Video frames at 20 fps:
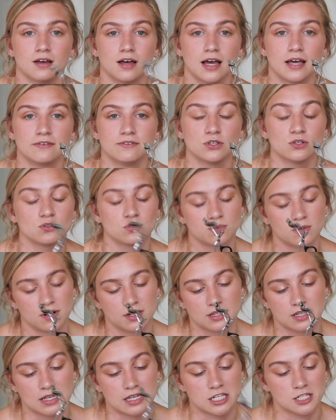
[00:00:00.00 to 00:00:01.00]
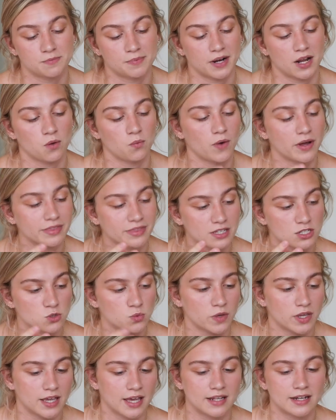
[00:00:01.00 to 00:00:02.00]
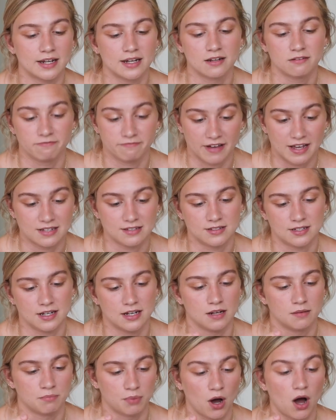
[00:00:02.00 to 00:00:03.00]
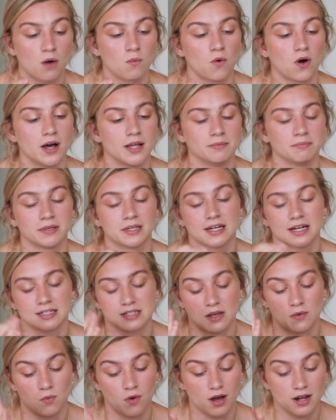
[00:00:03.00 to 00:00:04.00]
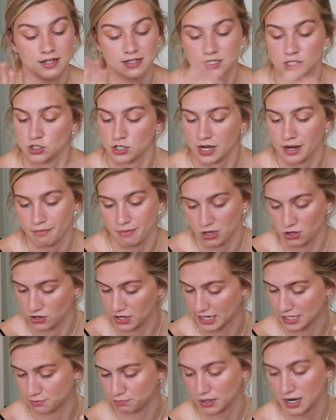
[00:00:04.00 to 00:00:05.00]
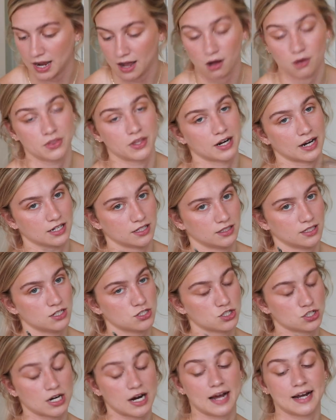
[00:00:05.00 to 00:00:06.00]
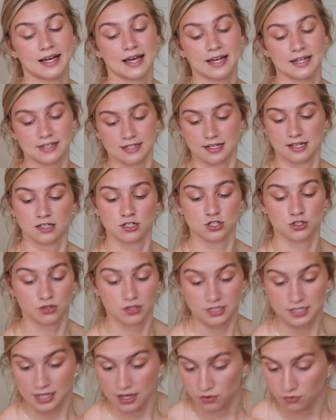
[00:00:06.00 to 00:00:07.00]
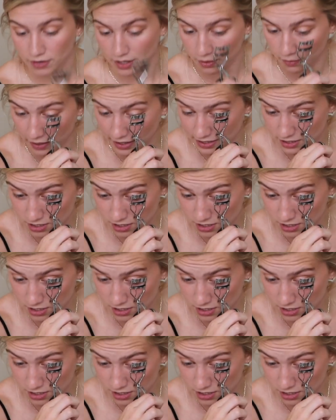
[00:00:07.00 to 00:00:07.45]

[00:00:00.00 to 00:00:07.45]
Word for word: I've used one of these, but I went this weekend and invested and bought one because I wanted to try to make you guys proud that I at least tried it and didn't shoot it down right away.